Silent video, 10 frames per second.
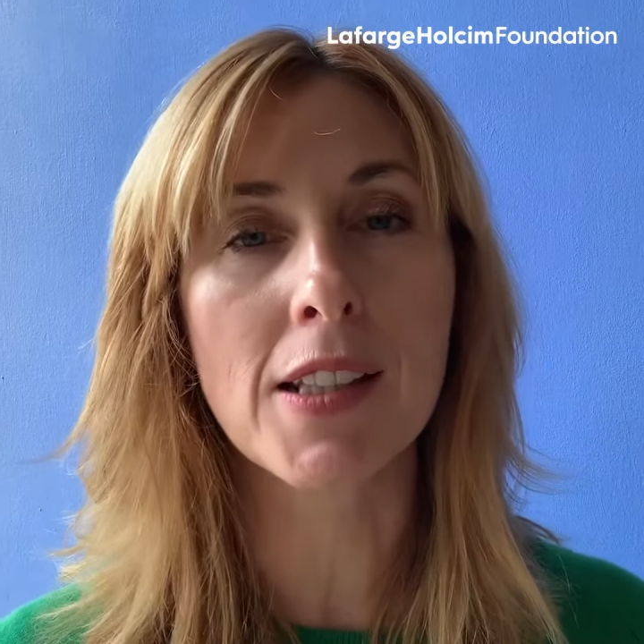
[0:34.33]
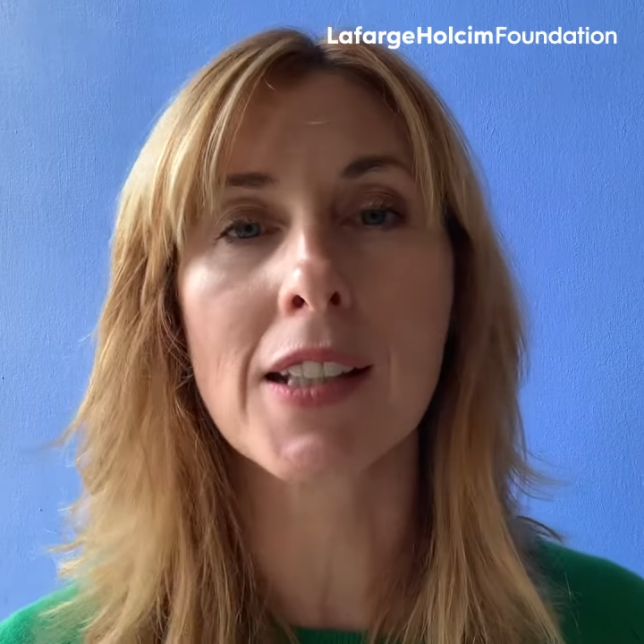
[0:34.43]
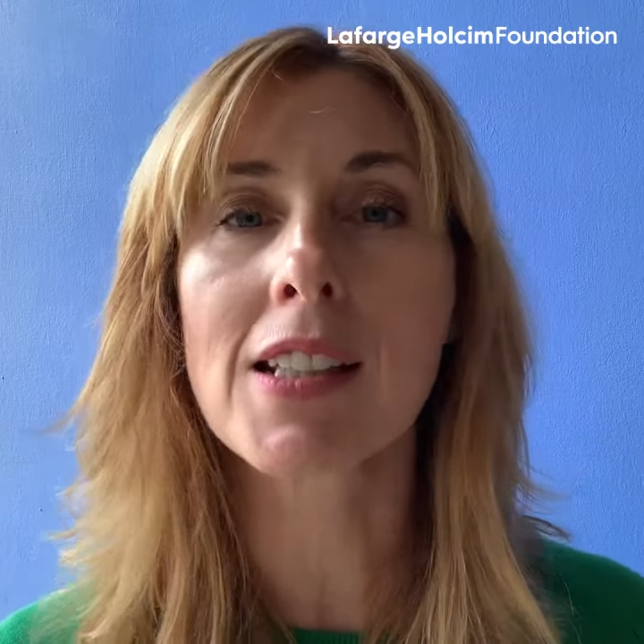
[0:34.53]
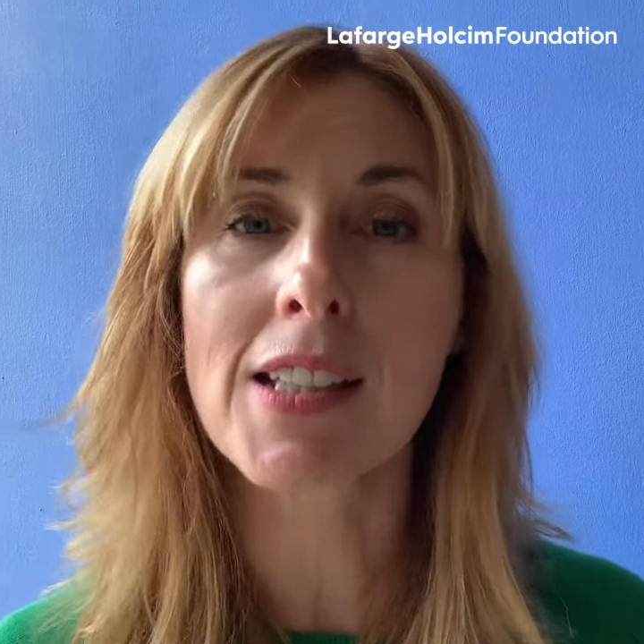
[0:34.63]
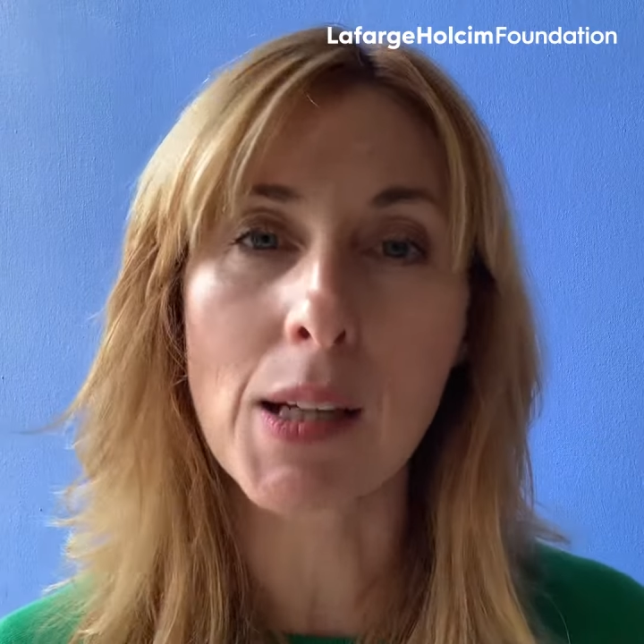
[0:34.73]

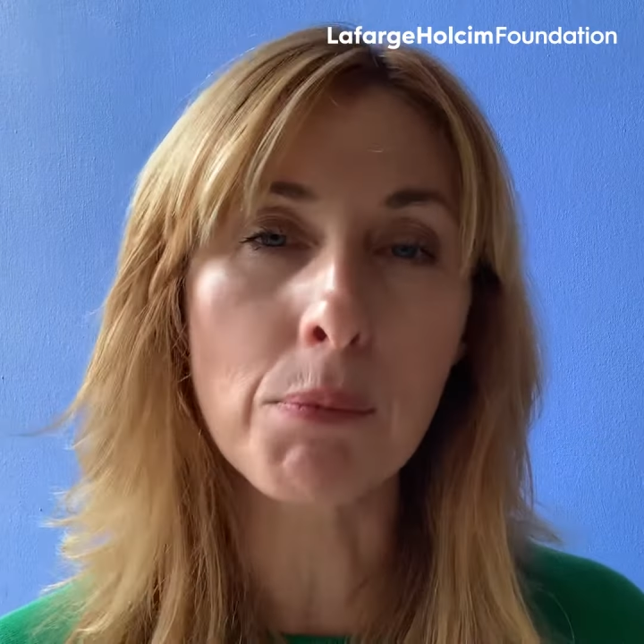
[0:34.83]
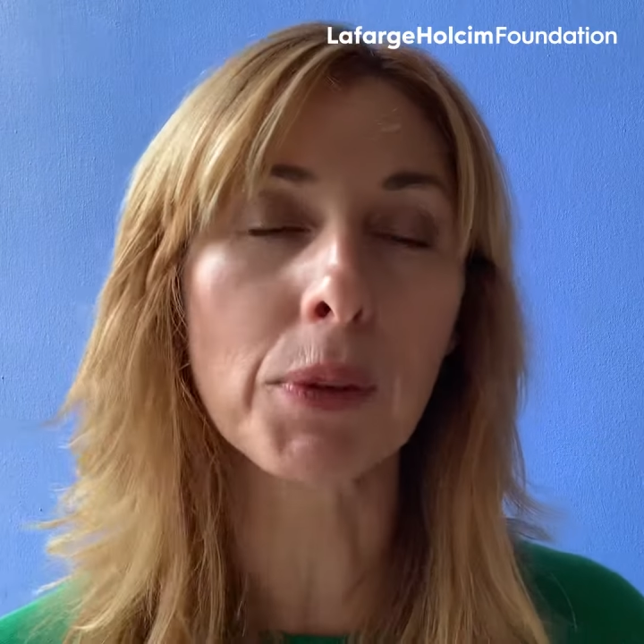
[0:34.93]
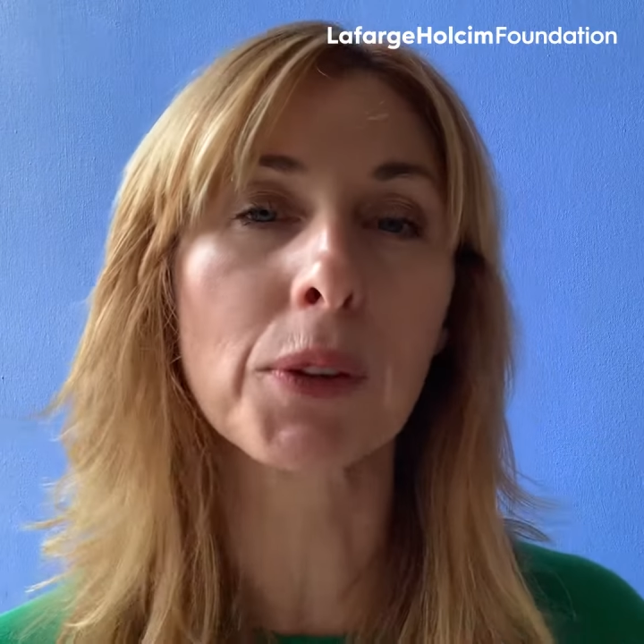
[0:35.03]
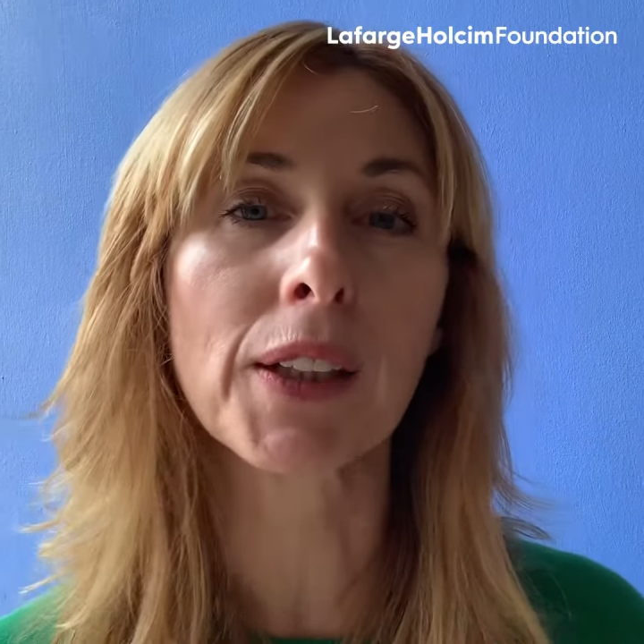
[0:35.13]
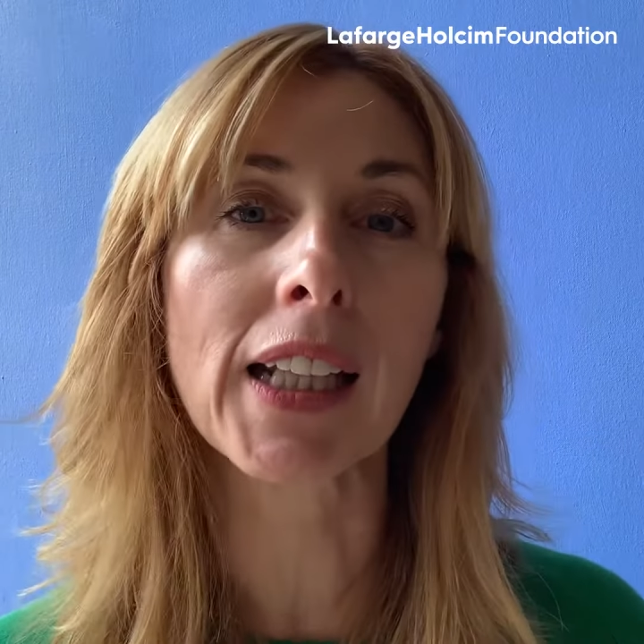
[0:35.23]

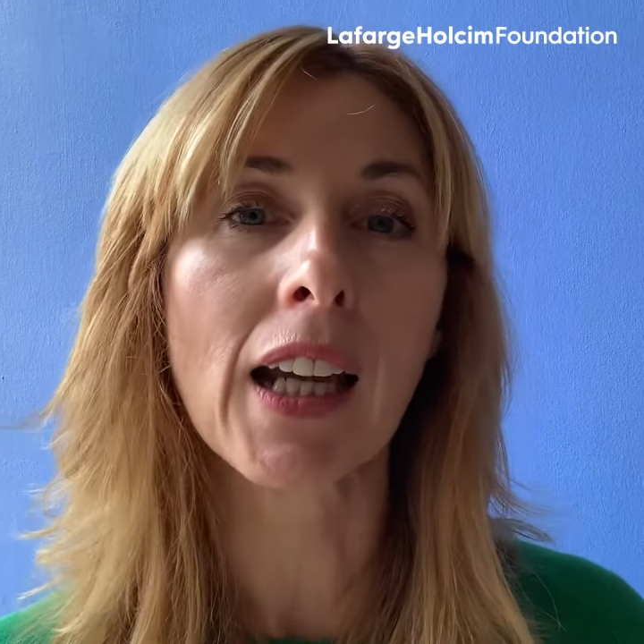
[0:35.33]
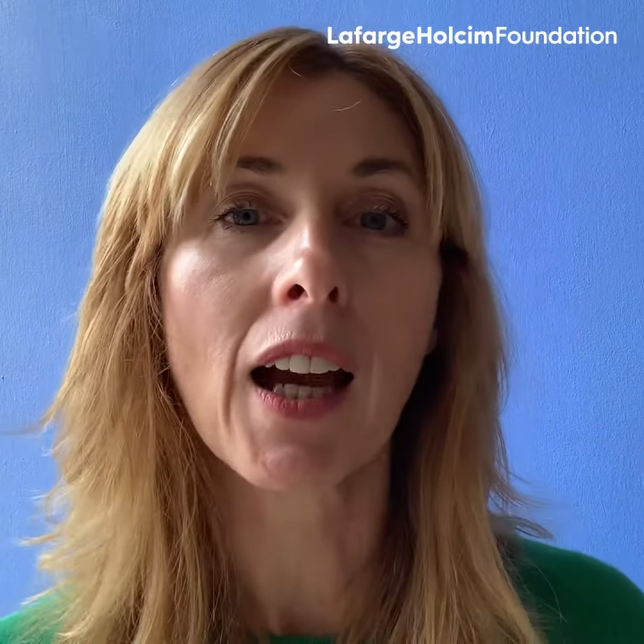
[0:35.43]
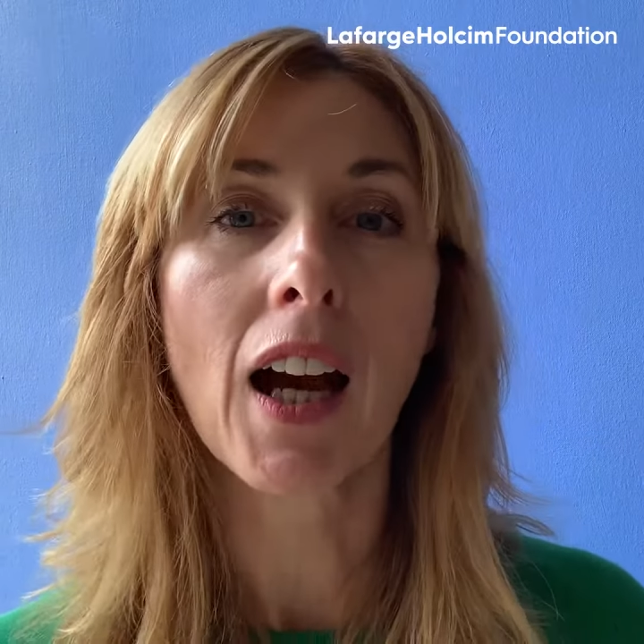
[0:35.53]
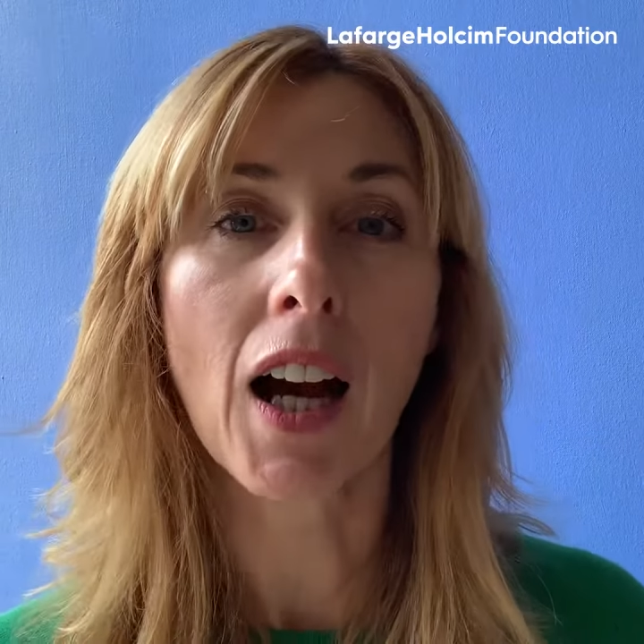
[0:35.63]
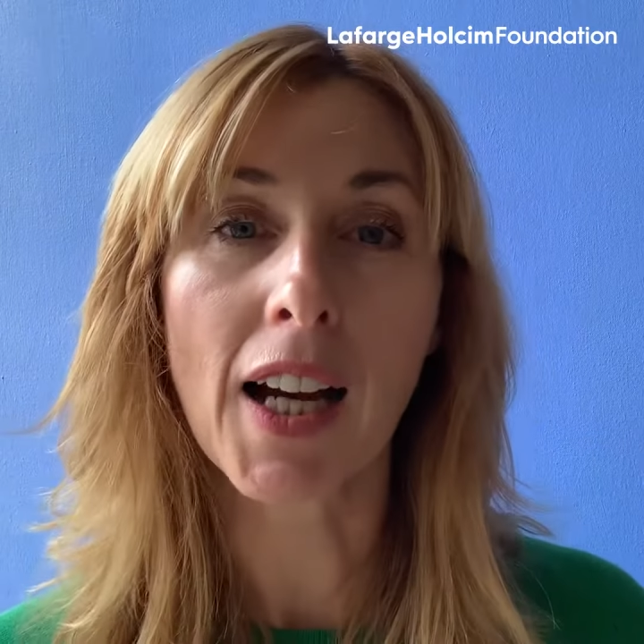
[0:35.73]
exemplary
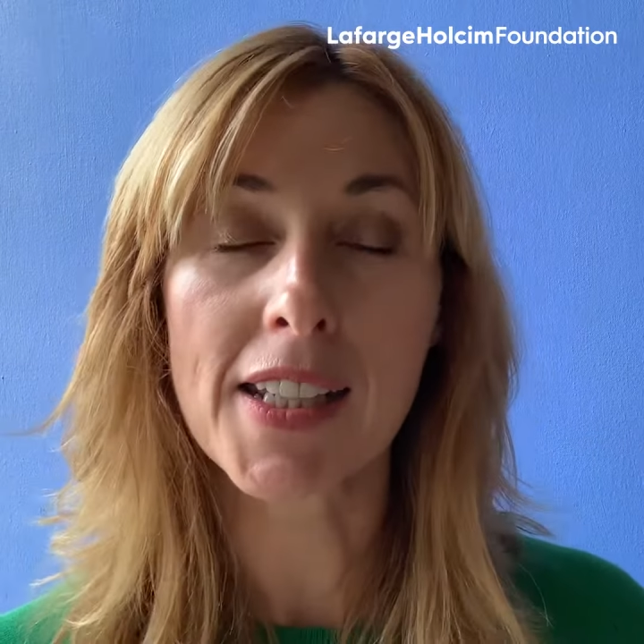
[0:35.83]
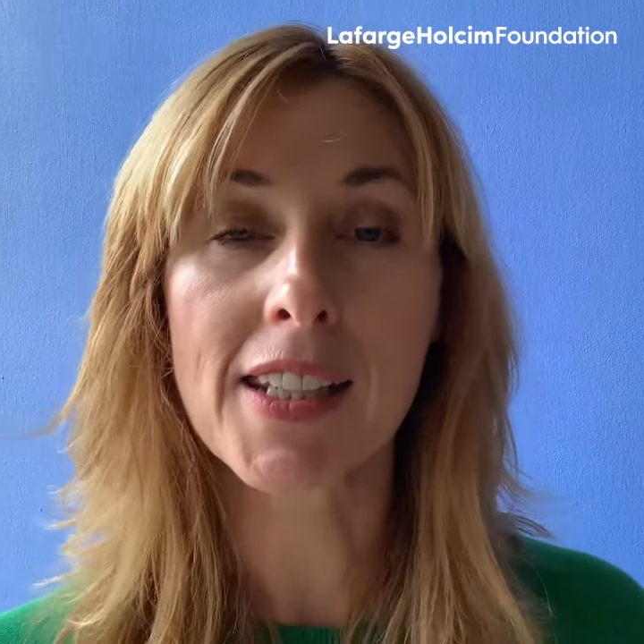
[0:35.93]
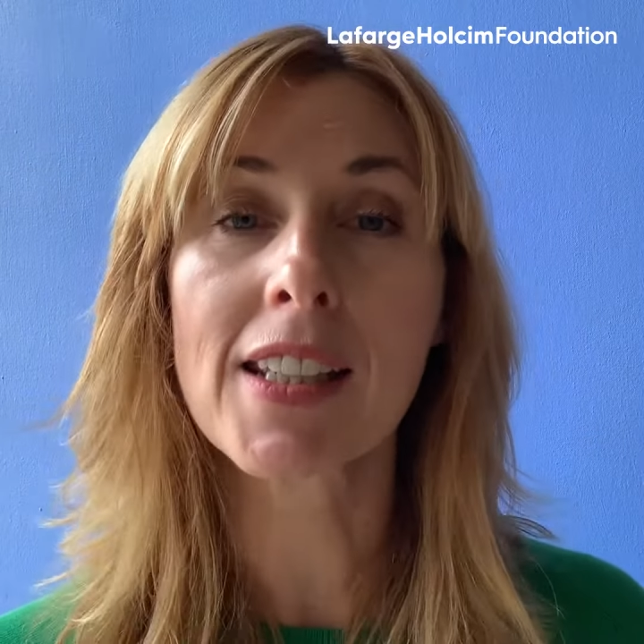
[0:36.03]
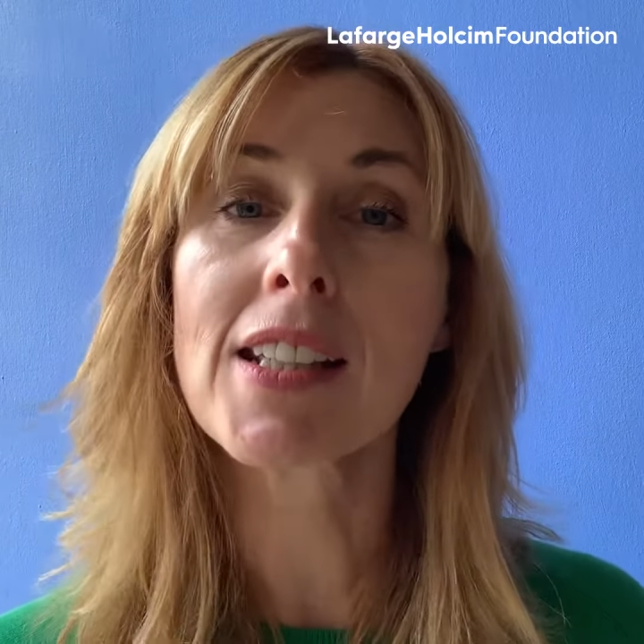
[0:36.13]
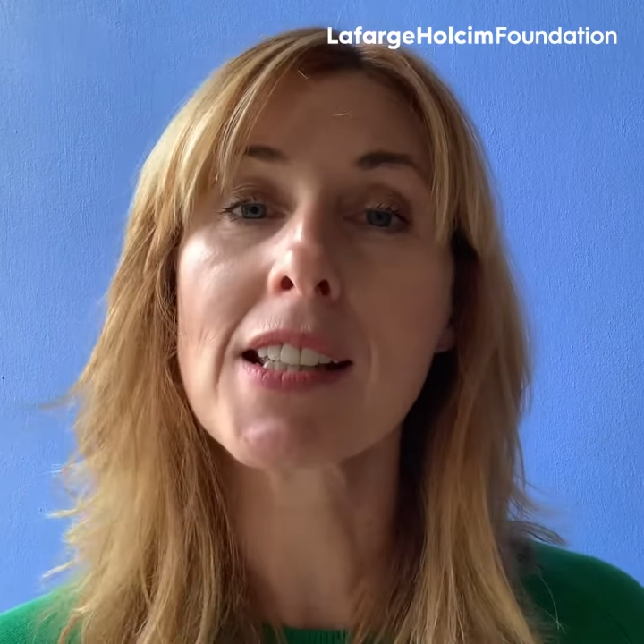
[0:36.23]

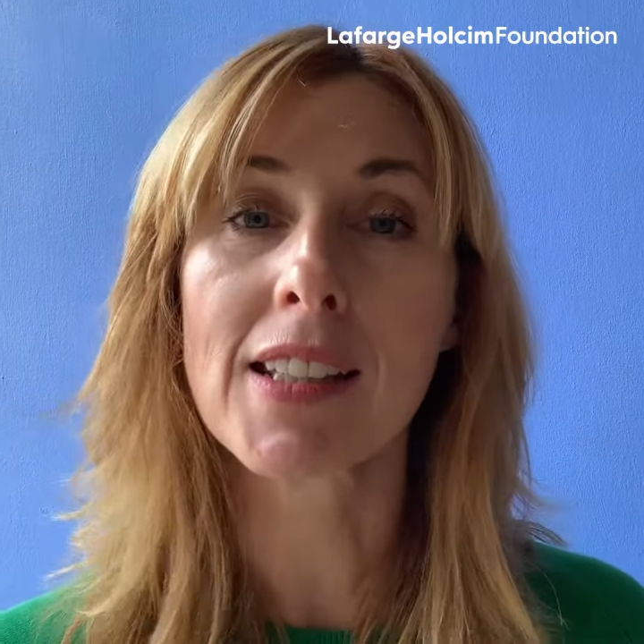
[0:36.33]
ideas